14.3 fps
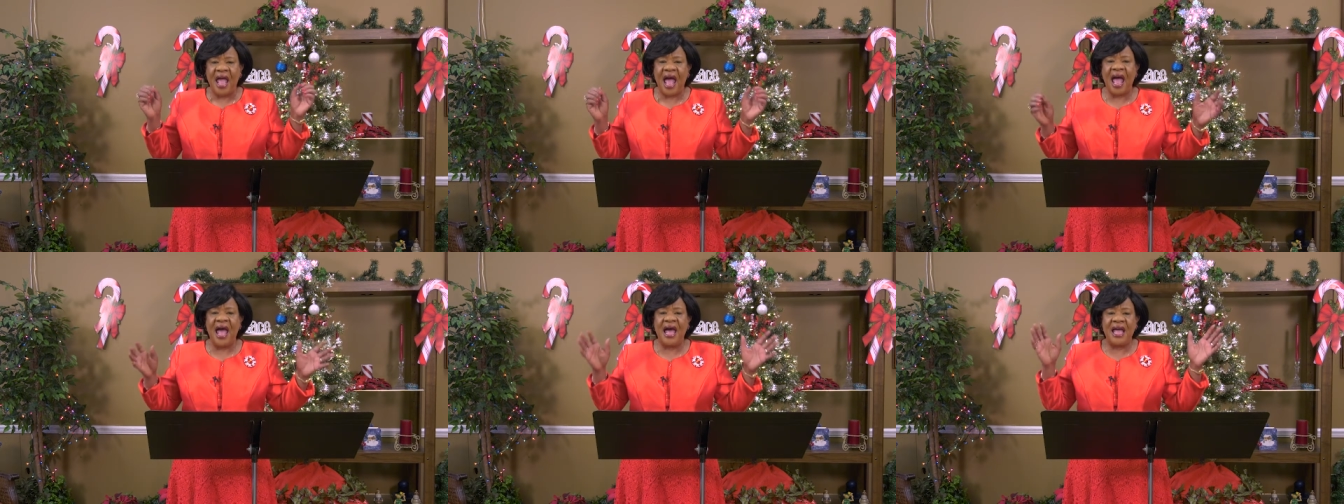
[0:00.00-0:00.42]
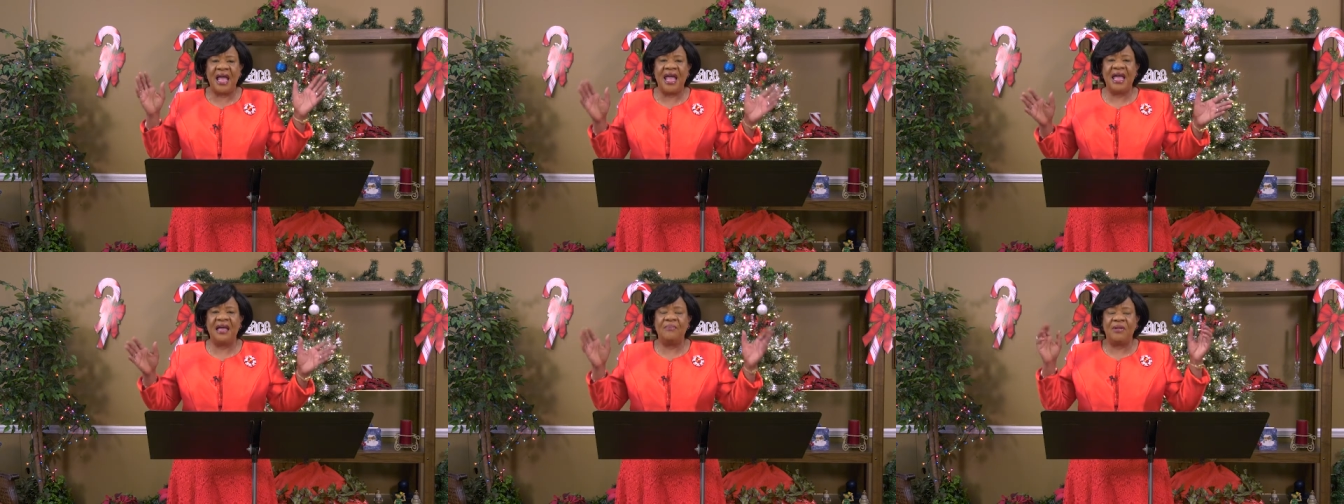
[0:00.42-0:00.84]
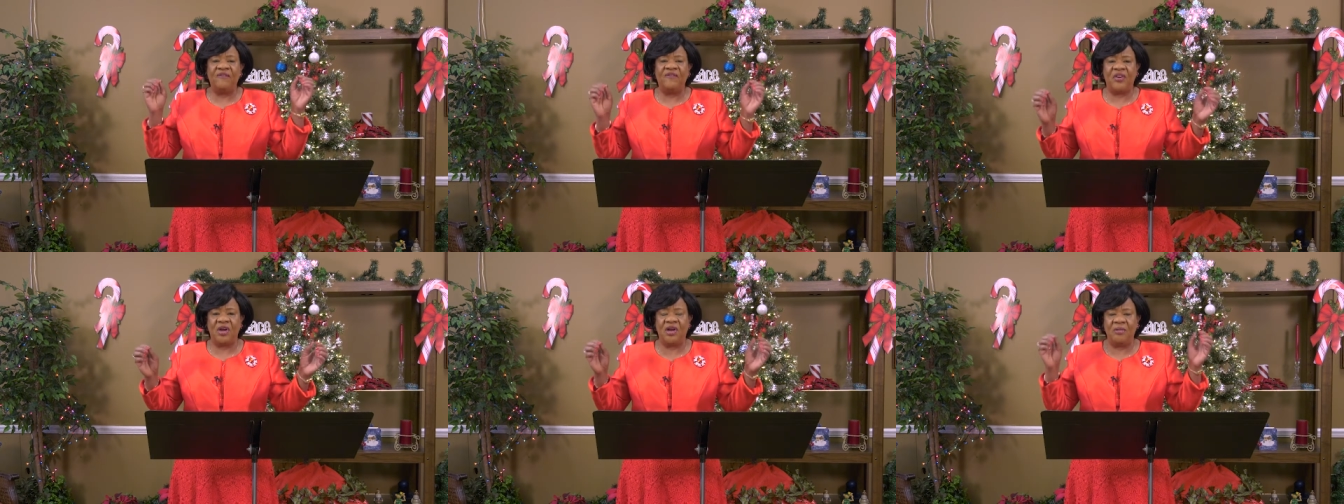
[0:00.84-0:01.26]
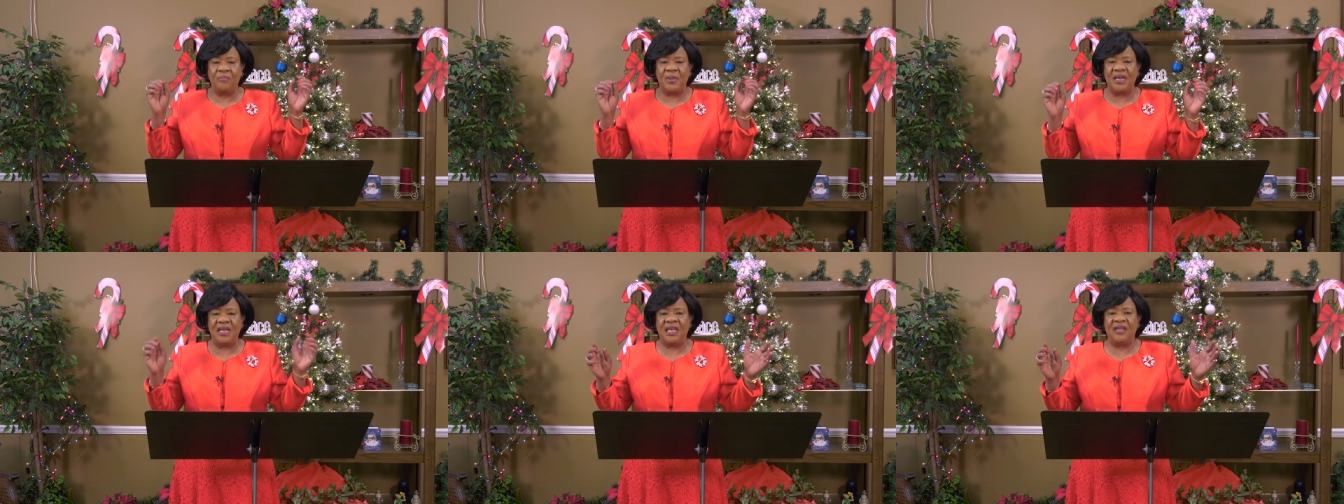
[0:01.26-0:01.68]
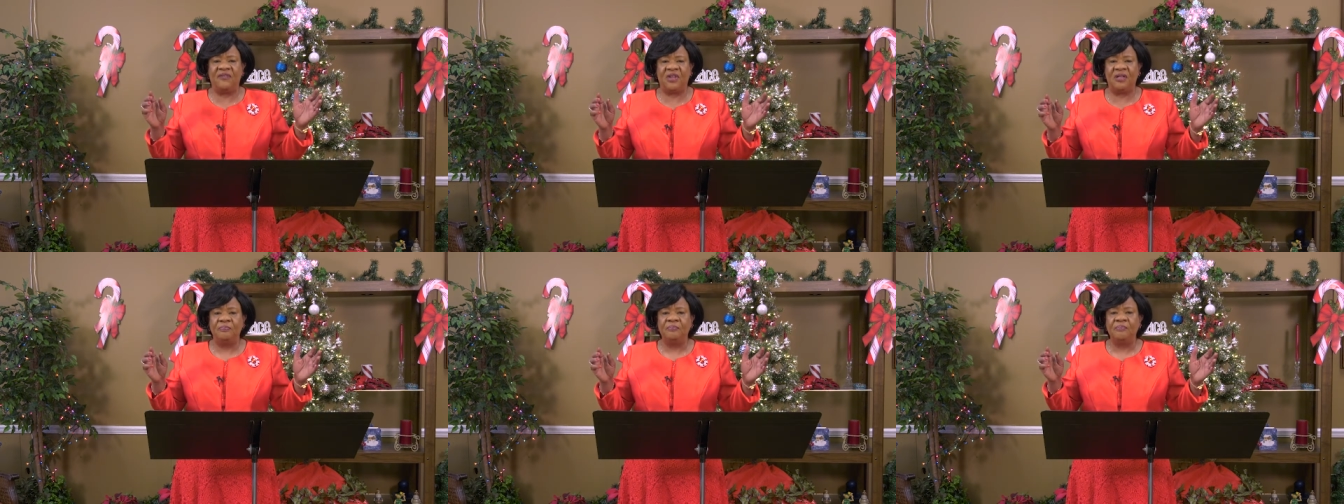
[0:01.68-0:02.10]
I am a firm
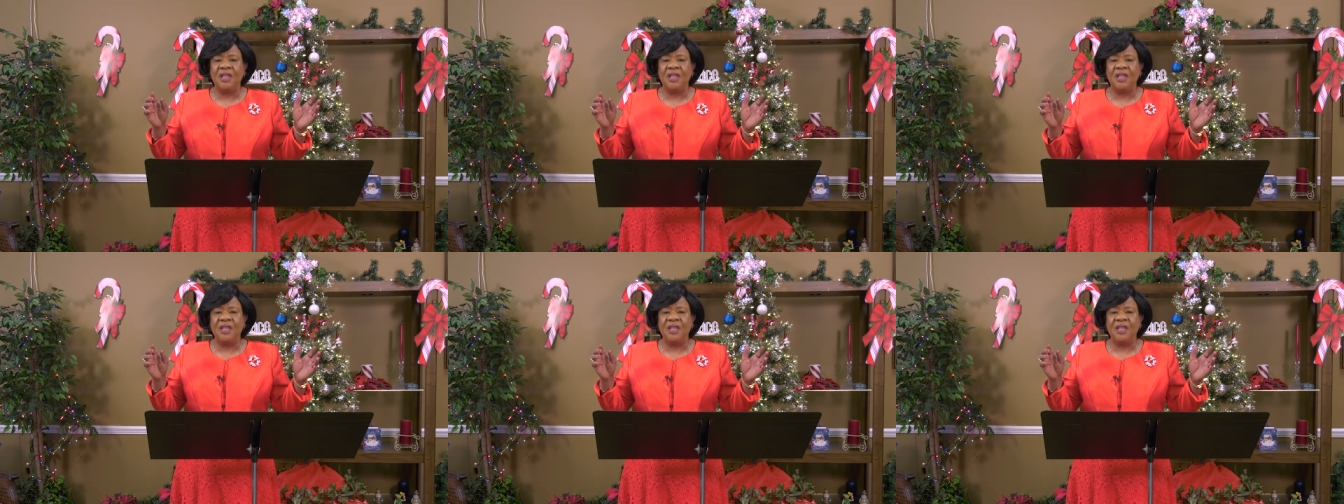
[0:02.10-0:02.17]
believer